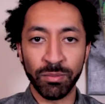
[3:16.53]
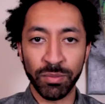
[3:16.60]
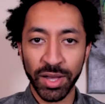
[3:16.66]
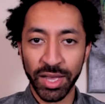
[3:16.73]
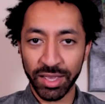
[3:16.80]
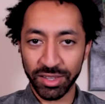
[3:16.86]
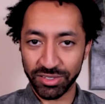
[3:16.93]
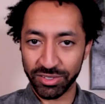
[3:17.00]

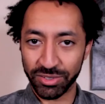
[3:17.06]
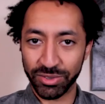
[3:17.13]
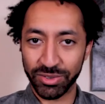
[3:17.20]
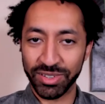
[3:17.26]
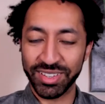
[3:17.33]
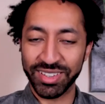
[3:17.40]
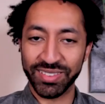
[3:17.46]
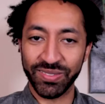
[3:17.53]
But
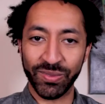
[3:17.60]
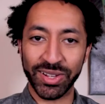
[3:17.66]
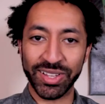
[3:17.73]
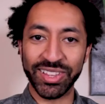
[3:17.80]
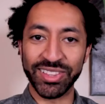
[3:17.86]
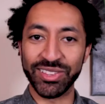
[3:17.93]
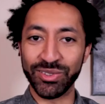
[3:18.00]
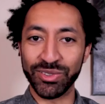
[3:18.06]
we're
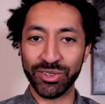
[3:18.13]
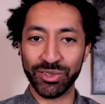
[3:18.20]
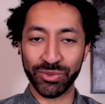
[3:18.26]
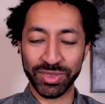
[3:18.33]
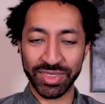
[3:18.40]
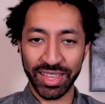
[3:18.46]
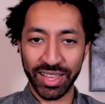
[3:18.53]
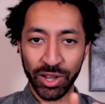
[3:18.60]
gonna do this
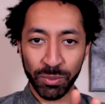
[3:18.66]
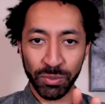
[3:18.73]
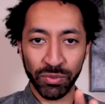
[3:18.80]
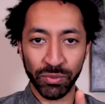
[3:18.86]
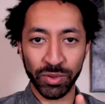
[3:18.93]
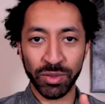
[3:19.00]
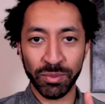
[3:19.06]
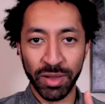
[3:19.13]
with the help
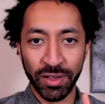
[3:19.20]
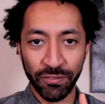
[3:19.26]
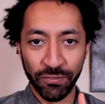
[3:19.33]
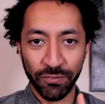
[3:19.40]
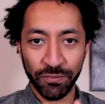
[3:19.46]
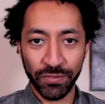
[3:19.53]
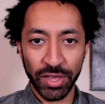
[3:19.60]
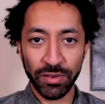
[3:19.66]
of one of my
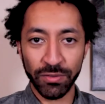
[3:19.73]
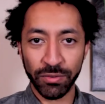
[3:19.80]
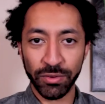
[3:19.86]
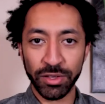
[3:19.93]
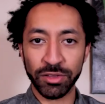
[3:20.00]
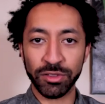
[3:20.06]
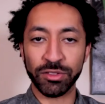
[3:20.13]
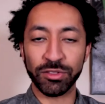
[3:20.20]

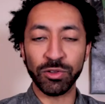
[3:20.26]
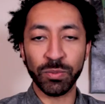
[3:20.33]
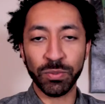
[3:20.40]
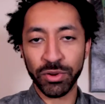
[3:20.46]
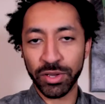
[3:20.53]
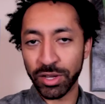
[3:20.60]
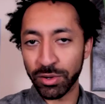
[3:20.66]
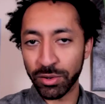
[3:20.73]
favorite
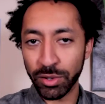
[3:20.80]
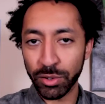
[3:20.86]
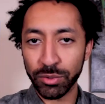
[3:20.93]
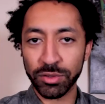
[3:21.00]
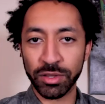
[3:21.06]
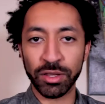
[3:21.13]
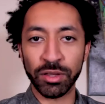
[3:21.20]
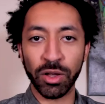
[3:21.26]

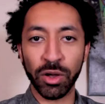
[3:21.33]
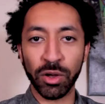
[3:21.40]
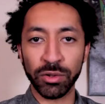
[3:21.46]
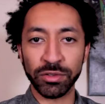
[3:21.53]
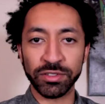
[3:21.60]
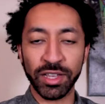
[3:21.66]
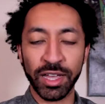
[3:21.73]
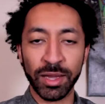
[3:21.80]
superheroes and
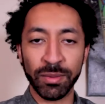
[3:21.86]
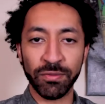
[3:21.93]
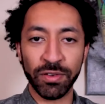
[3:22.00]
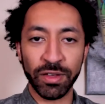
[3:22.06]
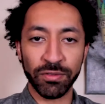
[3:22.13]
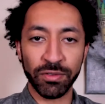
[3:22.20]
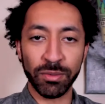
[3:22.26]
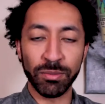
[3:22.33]
all-time
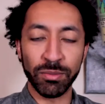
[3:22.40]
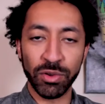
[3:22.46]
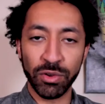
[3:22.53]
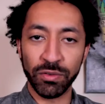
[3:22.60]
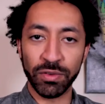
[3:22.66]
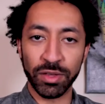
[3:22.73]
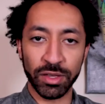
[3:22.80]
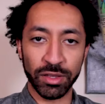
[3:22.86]
favorite
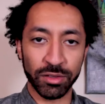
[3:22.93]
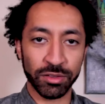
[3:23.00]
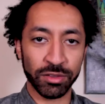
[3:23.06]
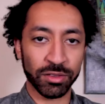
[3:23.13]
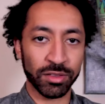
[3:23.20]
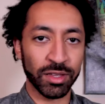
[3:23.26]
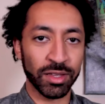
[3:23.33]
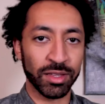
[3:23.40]

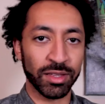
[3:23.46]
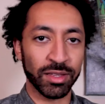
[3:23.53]
movies,